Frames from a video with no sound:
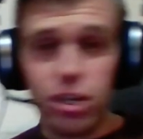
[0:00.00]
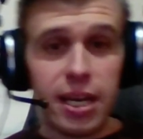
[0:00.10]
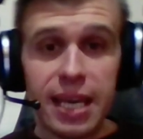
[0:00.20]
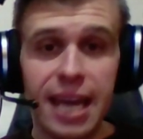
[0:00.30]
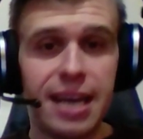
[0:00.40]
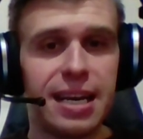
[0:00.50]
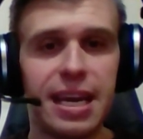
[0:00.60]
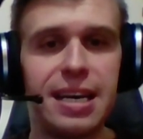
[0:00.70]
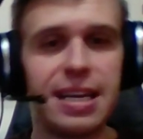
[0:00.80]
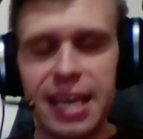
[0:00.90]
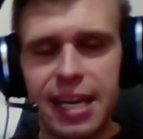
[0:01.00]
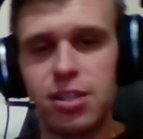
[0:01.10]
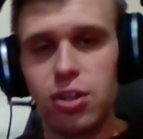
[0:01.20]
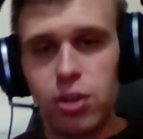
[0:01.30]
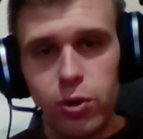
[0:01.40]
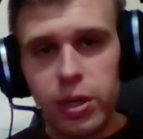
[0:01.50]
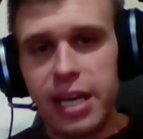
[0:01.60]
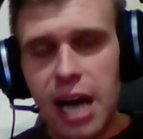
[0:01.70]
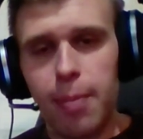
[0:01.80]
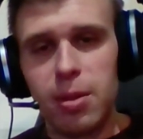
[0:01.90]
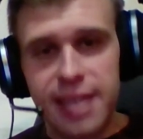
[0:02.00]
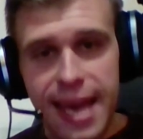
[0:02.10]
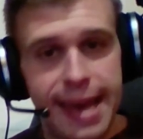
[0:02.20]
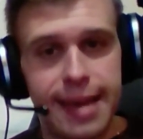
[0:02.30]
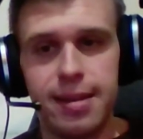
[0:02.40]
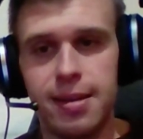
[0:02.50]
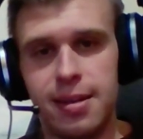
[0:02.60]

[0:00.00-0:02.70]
again and again and again to the Green Goblin's head.